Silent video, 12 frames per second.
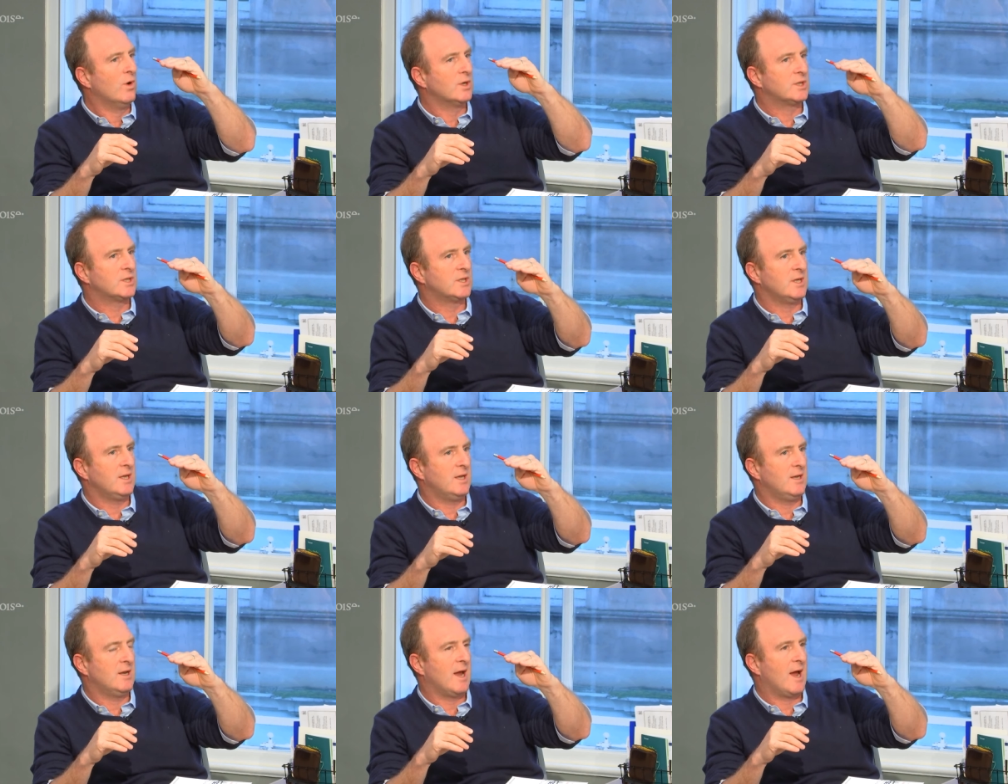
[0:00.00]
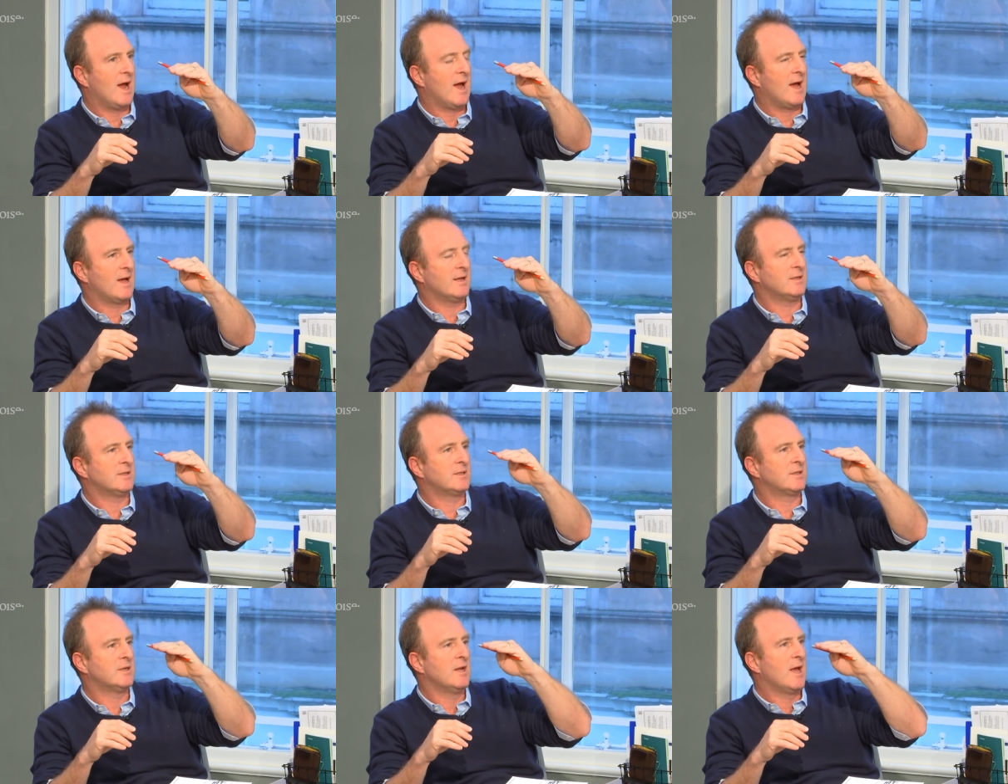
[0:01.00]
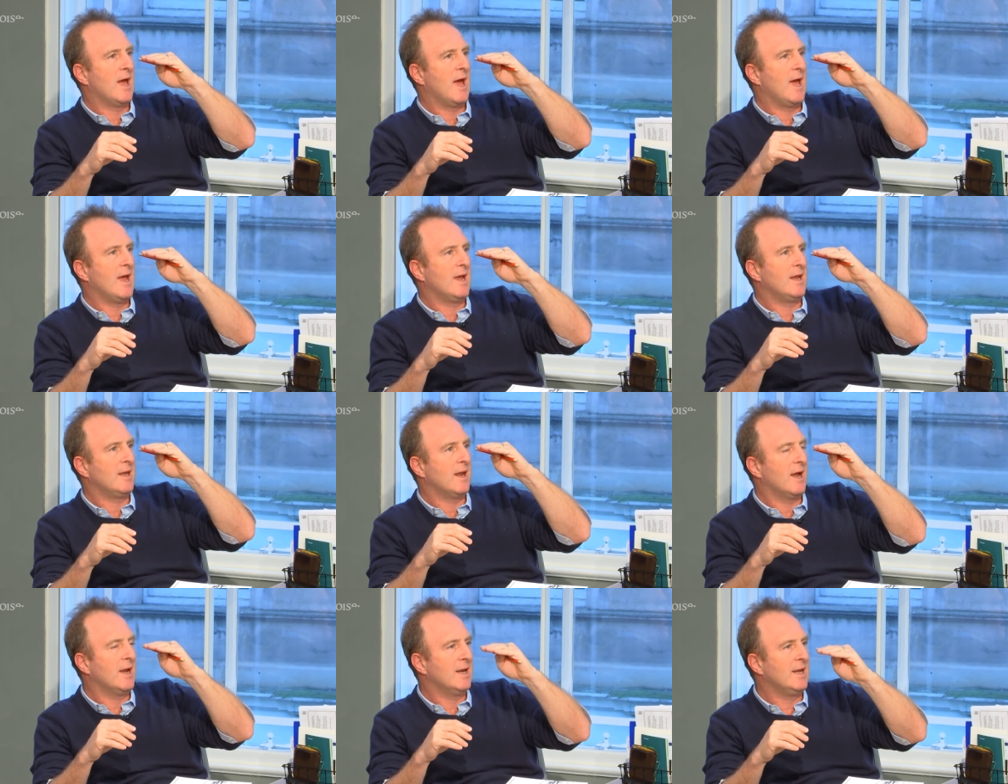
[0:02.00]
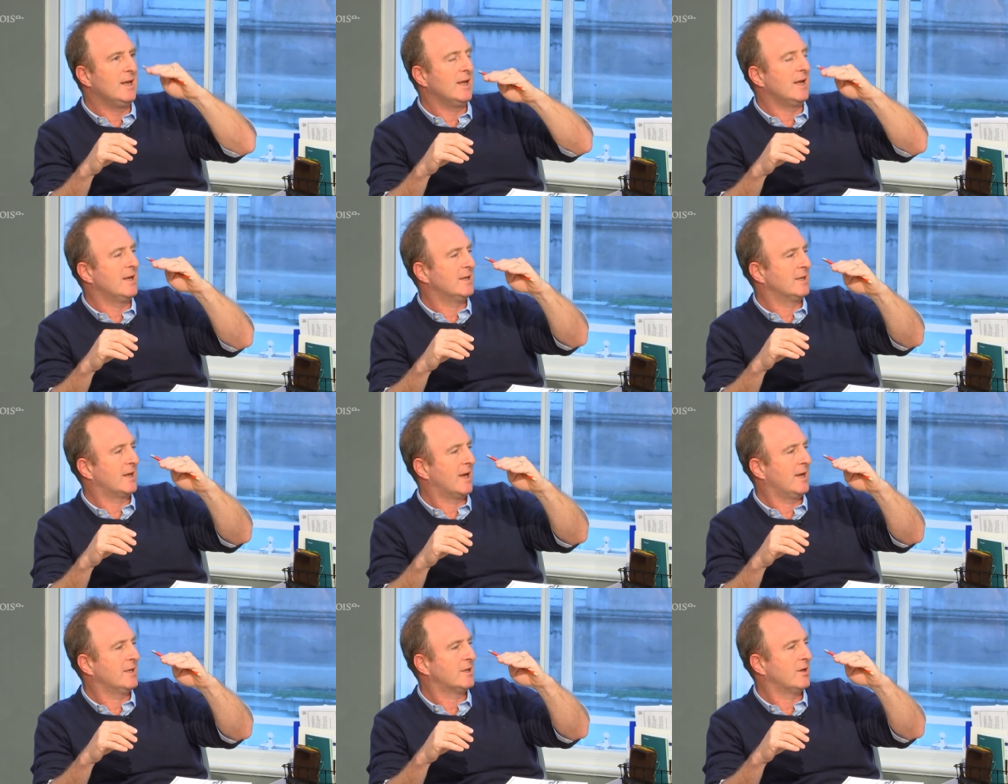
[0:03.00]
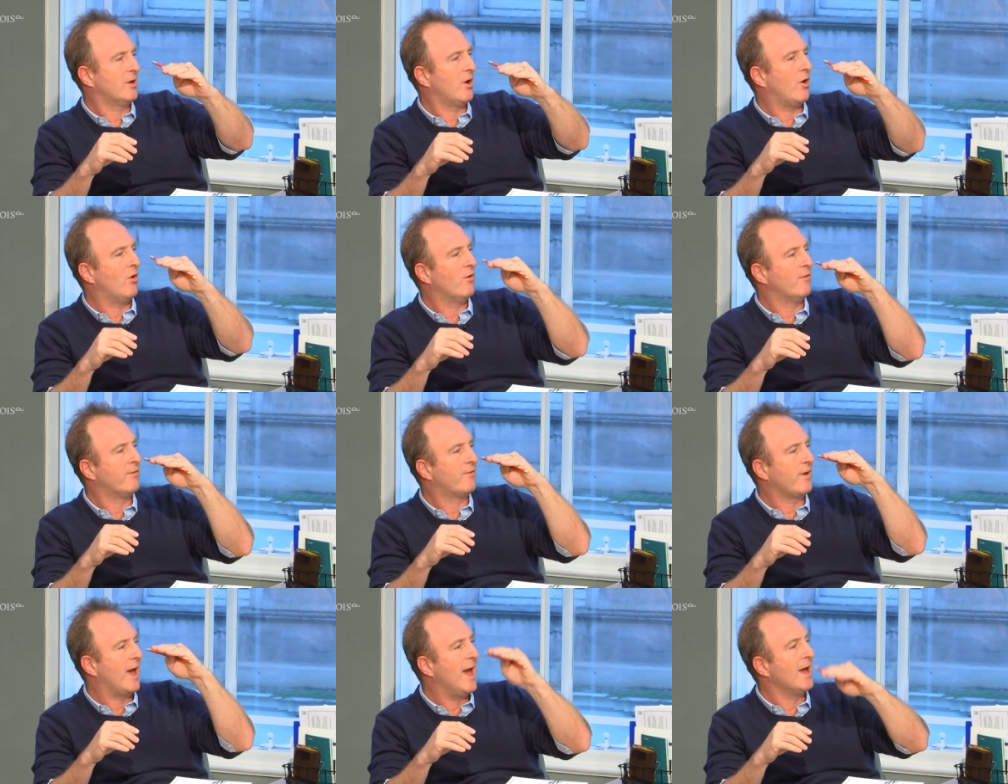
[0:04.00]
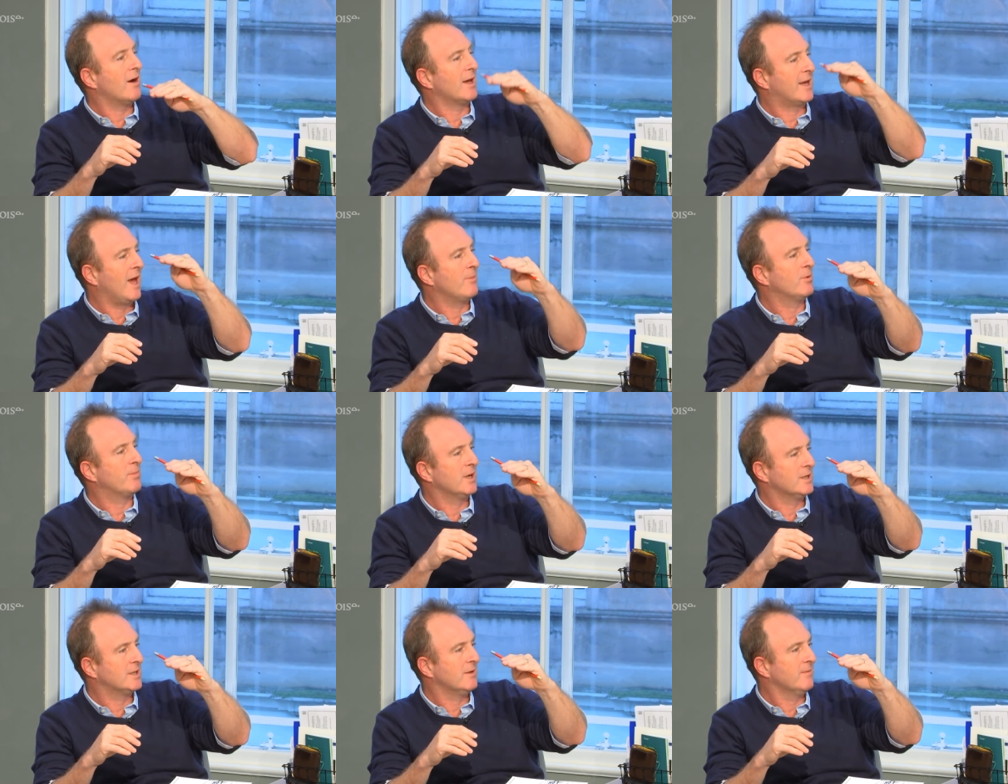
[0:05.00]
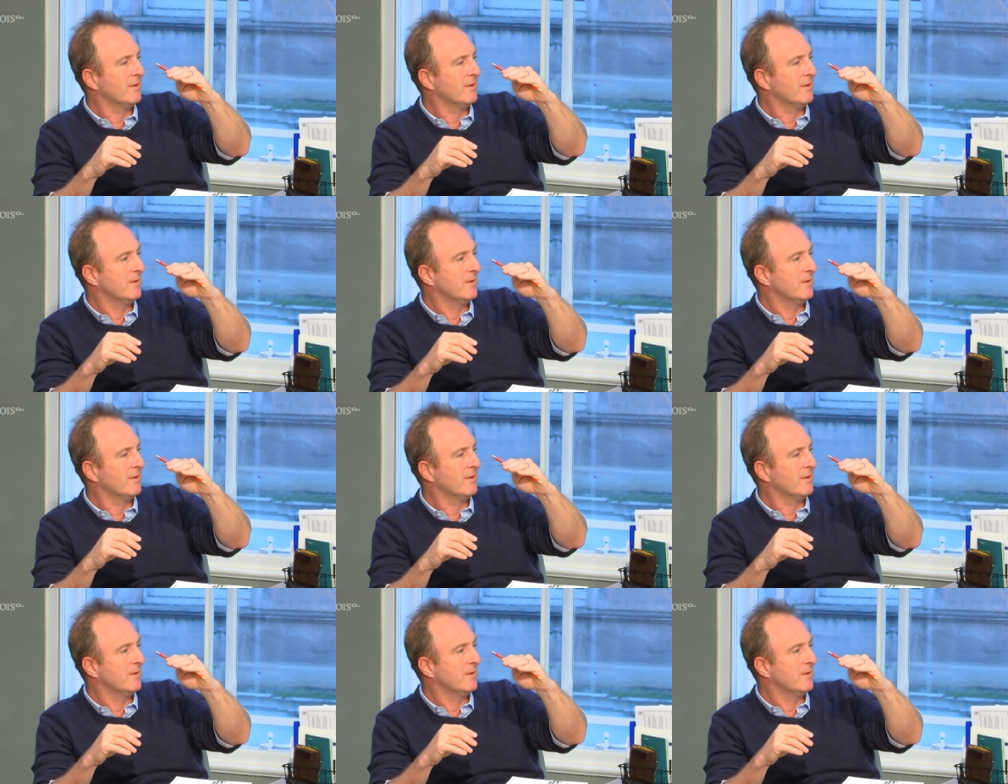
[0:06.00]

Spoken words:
were seen as a leading indicator of AI capability.